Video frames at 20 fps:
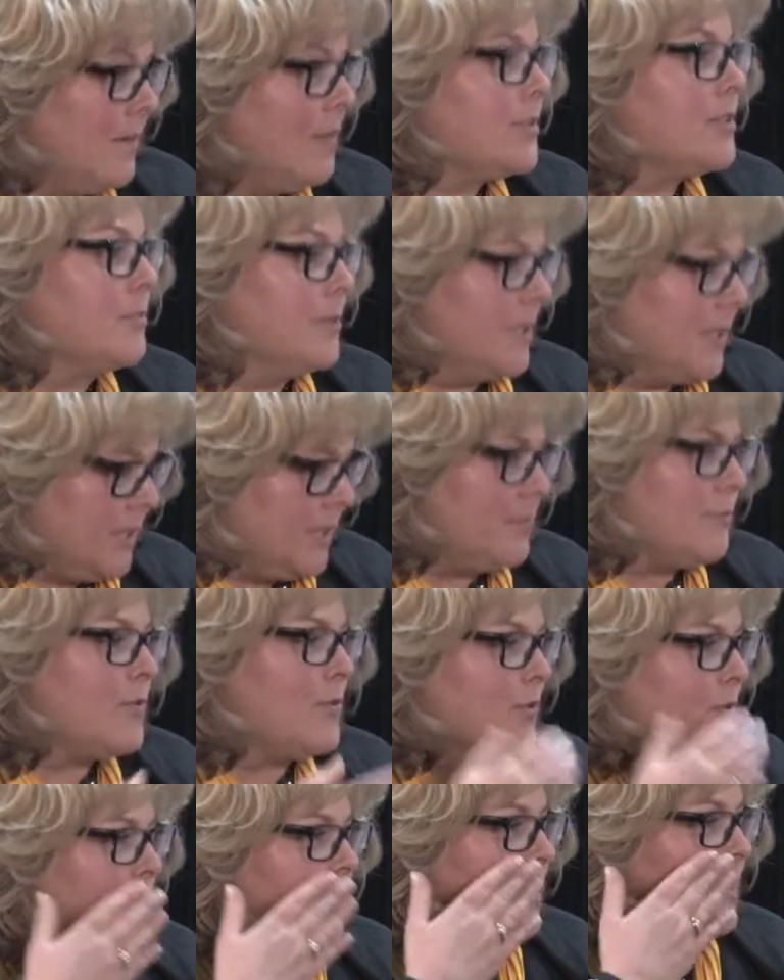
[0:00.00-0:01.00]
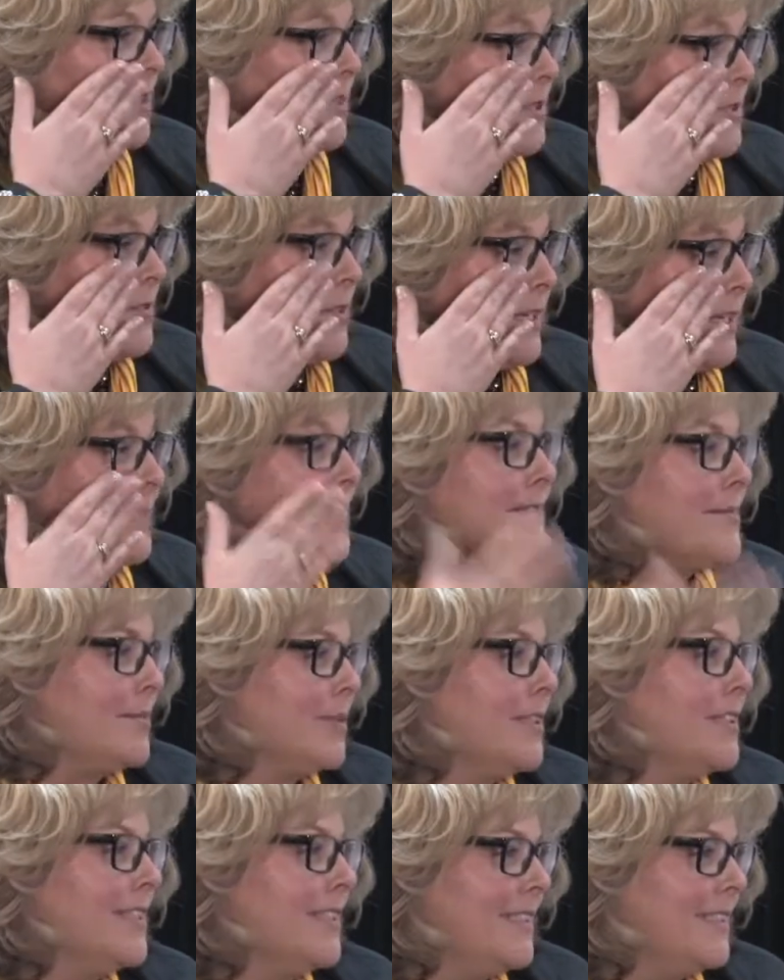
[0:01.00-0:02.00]
ultimately improve the industry and its
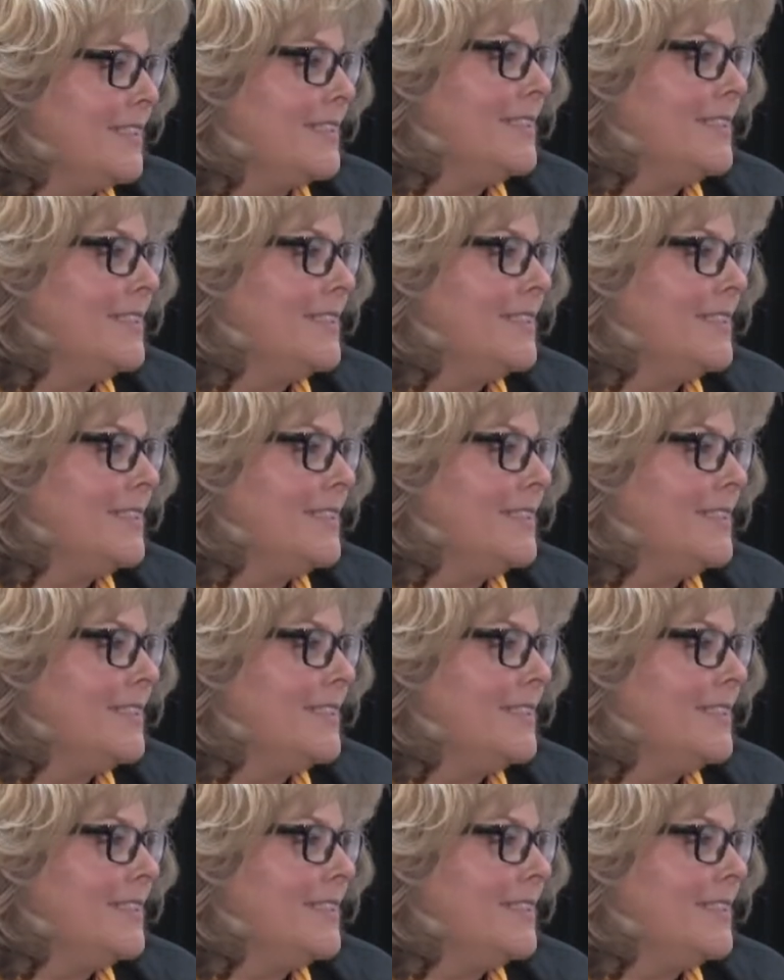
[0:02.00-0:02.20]
abilities.